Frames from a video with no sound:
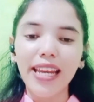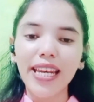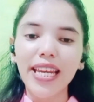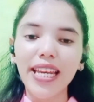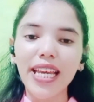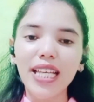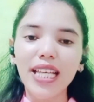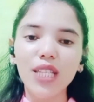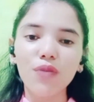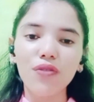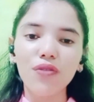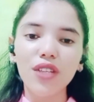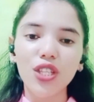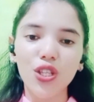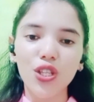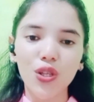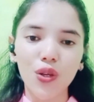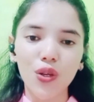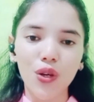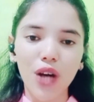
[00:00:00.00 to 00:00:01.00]
In this
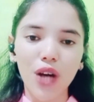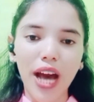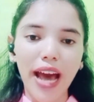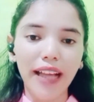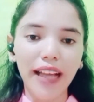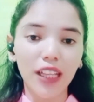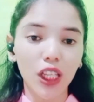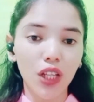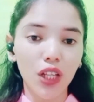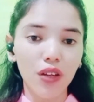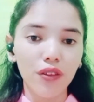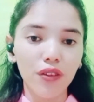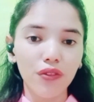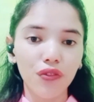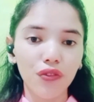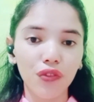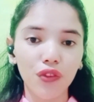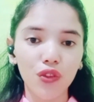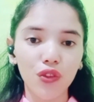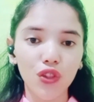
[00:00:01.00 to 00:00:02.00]
video, I
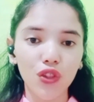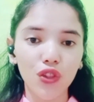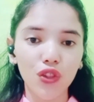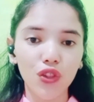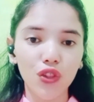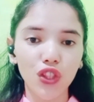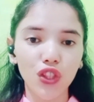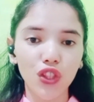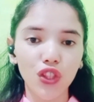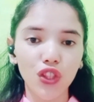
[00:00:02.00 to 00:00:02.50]
love to show